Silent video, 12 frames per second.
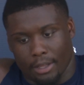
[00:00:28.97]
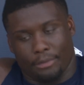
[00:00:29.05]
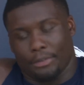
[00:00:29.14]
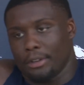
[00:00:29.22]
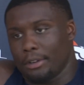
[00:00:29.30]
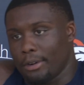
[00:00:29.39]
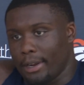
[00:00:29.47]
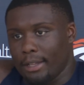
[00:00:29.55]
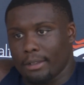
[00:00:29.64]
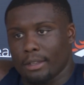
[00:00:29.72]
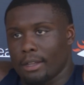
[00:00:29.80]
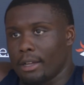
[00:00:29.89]
I feel
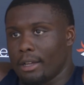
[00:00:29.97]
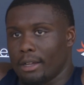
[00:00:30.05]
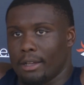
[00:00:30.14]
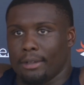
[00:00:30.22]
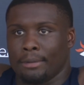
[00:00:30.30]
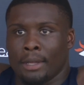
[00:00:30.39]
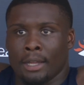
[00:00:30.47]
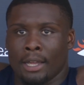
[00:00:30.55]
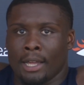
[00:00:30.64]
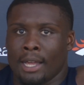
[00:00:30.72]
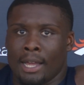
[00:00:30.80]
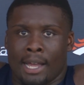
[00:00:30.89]
great. I
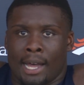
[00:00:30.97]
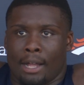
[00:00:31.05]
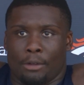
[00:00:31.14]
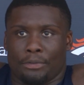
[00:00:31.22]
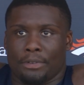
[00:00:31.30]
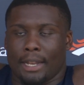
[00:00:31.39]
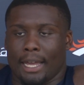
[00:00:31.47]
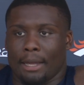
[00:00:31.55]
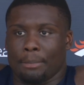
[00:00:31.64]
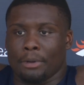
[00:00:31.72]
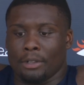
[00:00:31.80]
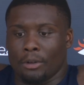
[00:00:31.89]
don't feel like
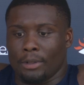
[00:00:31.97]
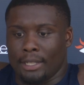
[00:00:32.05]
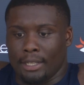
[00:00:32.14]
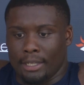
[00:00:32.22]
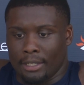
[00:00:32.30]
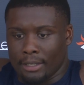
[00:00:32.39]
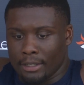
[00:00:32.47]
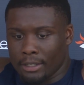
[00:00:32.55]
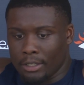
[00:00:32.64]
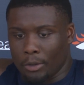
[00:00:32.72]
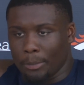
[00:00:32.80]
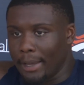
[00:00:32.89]
I put on any,
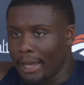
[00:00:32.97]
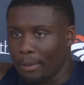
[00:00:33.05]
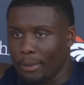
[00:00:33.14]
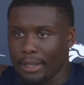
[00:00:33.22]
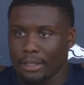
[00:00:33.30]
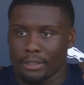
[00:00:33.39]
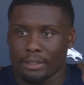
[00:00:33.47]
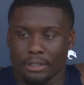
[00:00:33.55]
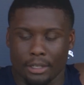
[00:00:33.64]
bad weight.